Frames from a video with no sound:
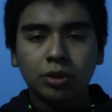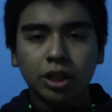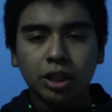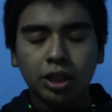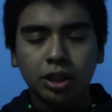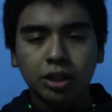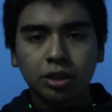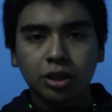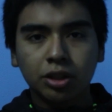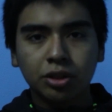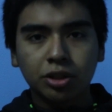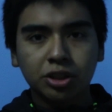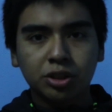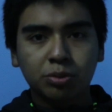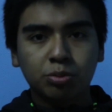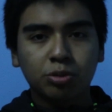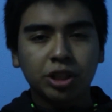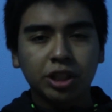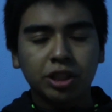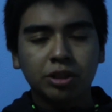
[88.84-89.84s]
and it looks
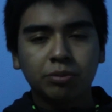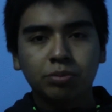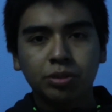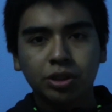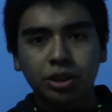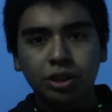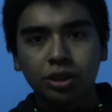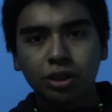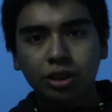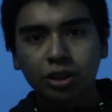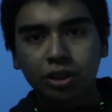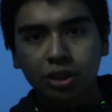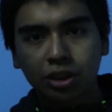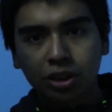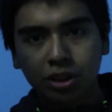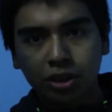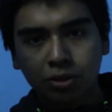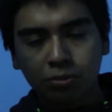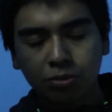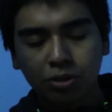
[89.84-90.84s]
bright, but it's
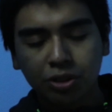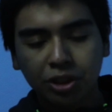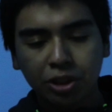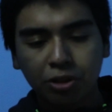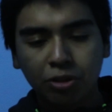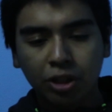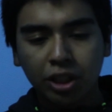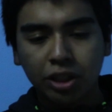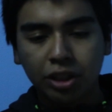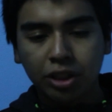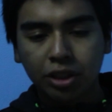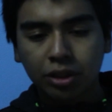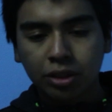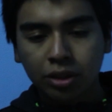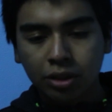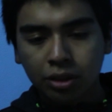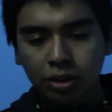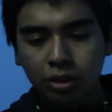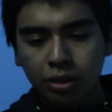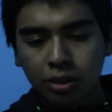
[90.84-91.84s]
just really grainy.
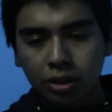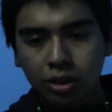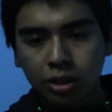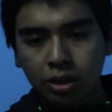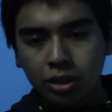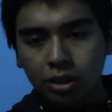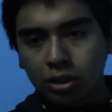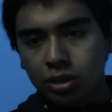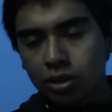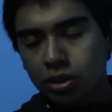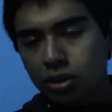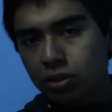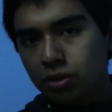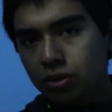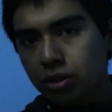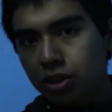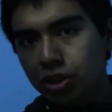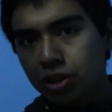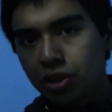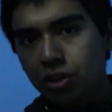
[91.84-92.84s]

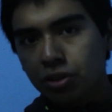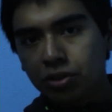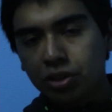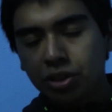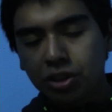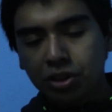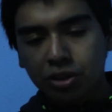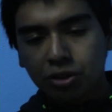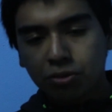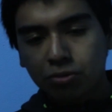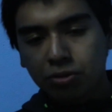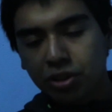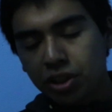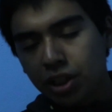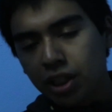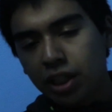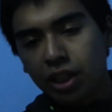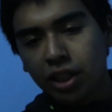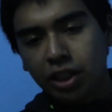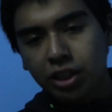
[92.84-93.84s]
So you should only use a really
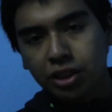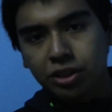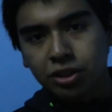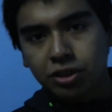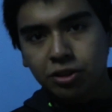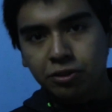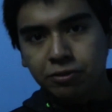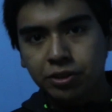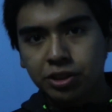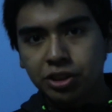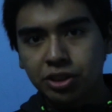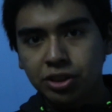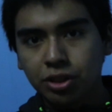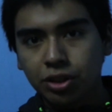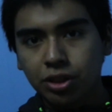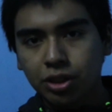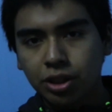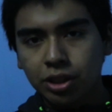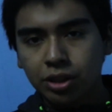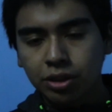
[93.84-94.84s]
high ISO if it's
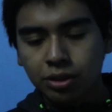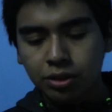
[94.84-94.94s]
dark.